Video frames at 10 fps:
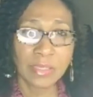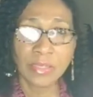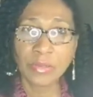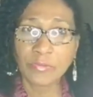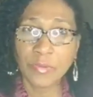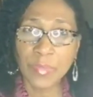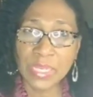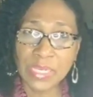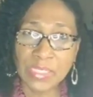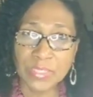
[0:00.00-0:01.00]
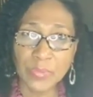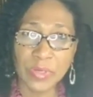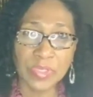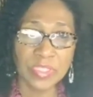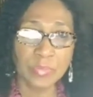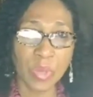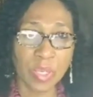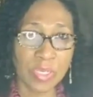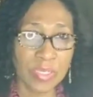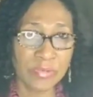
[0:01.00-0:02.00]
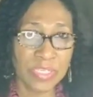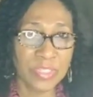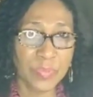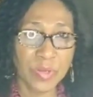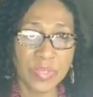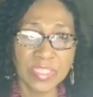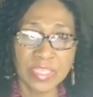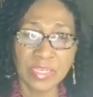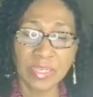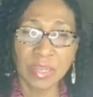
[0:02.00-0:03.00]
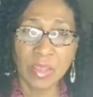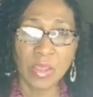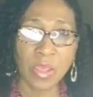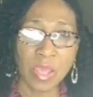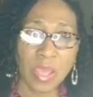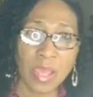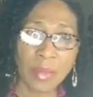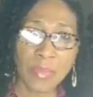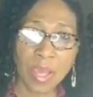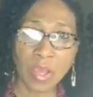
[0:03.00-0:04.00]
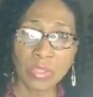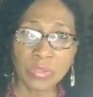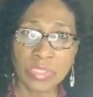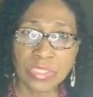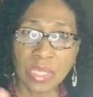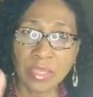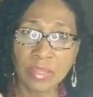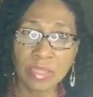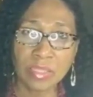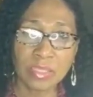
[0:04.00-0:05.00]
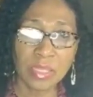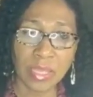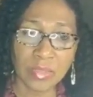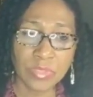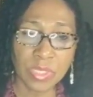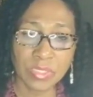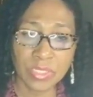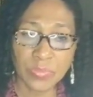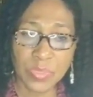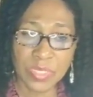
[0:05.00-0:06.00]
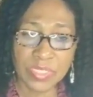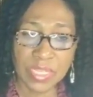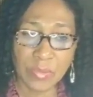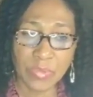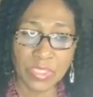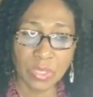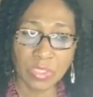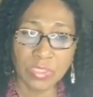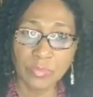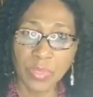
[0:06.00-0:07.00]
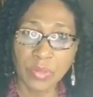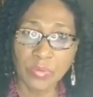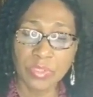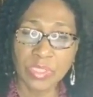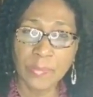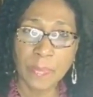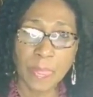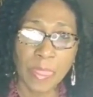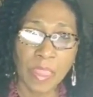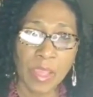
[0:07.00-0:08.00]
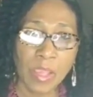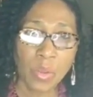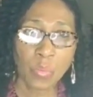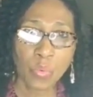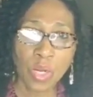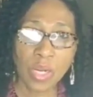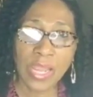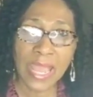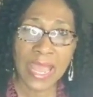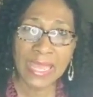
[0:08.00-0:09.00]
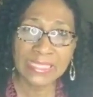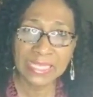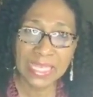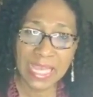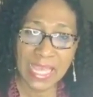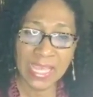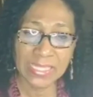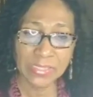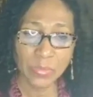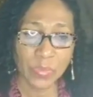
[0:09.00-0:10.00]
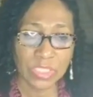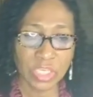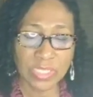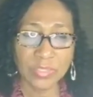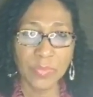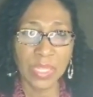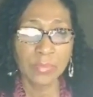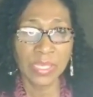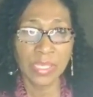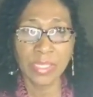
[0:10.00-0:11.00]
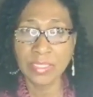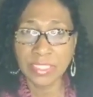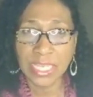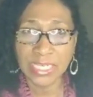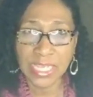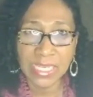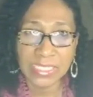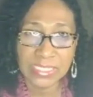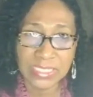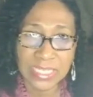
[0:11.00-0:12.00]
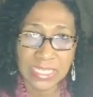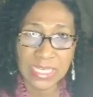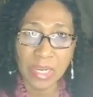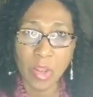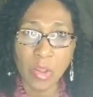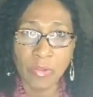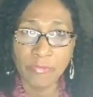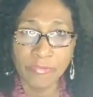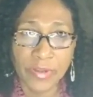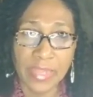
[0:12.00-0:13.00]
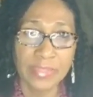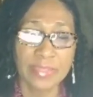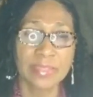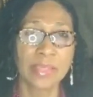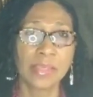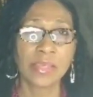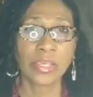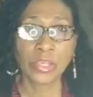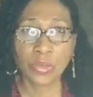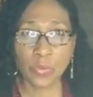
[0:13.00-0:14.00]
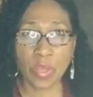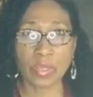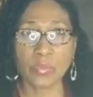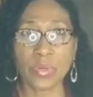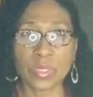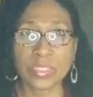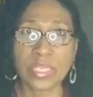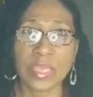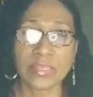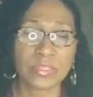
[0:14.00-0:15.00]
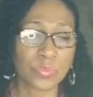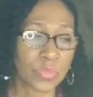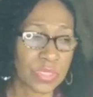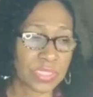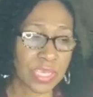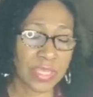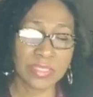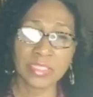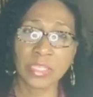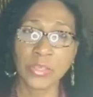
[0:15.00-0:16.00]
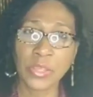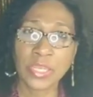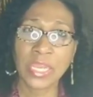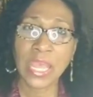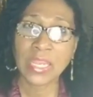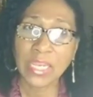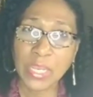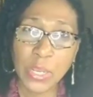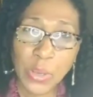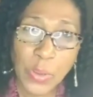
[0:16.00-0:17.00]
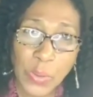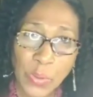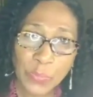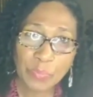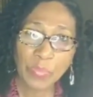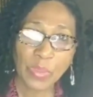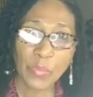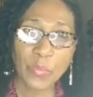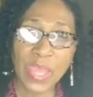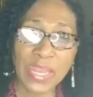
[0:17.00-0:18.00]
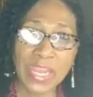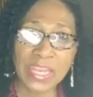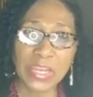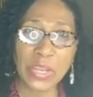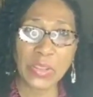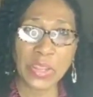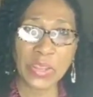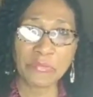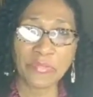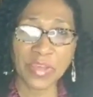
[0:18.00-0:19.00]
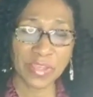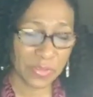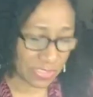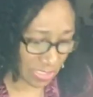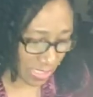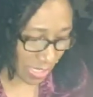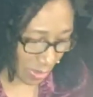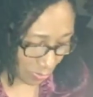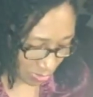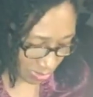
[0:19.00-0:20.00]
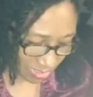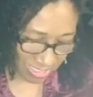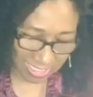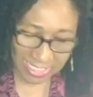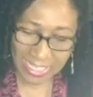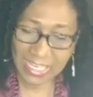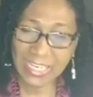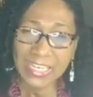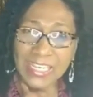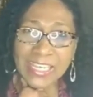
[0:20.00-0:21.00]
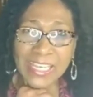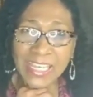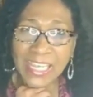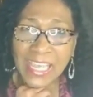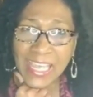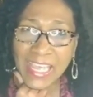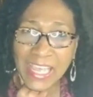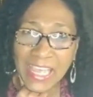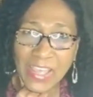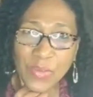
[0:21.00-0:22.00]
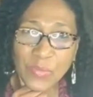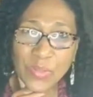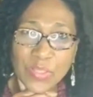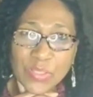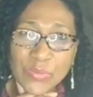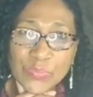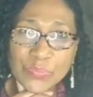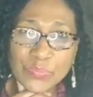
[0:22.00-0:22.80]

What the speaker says: the familiar spirits, the monitoring spirits, and all those other spirits that we talked about work hand in hand with Jezebel, because at the end of the day, they're all friends. You know what the word says? The word says that then it finds the host clean, it will